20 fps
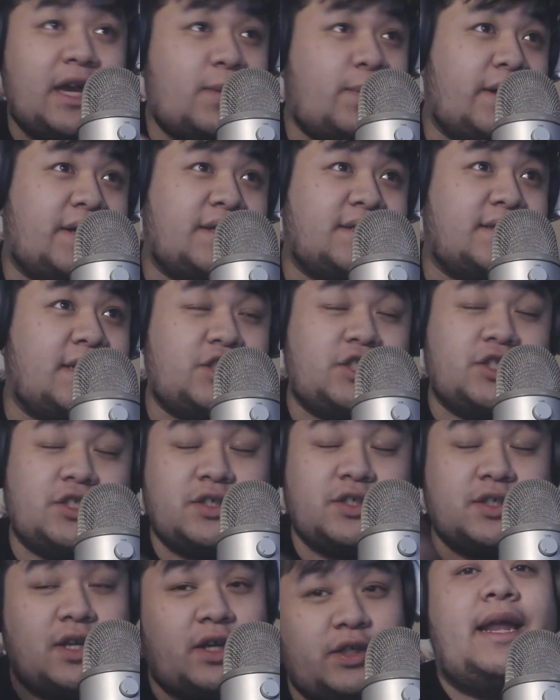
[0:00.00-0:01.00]
Apex
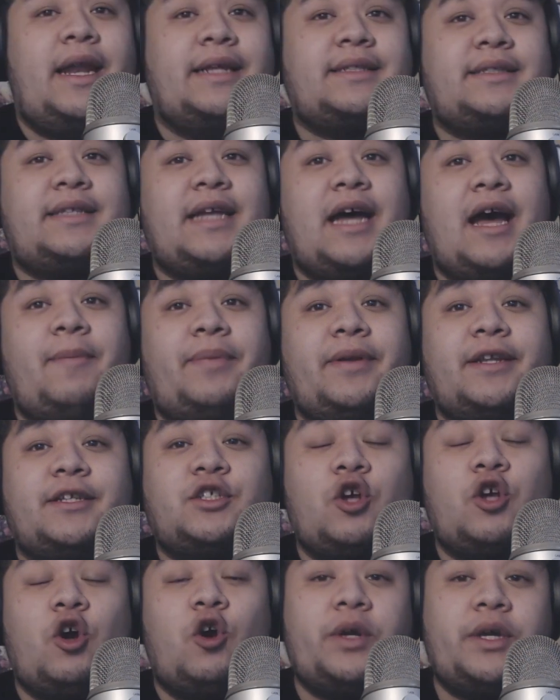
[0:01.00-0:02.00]
Legends now. Let's stop and
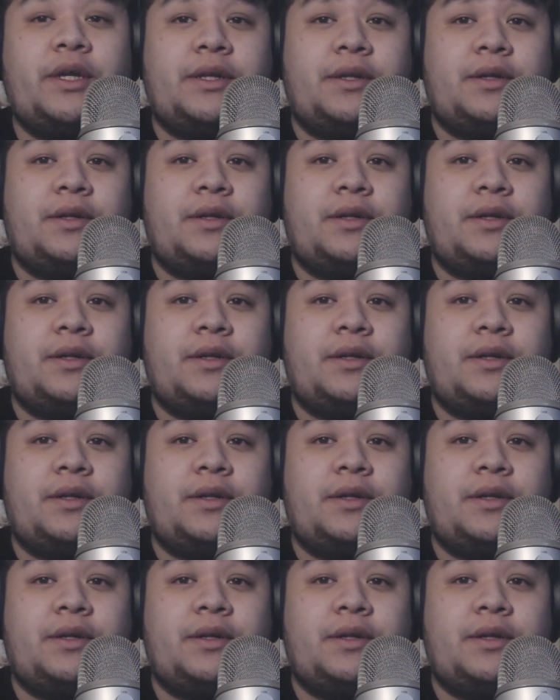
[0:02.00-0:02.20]
let's go in.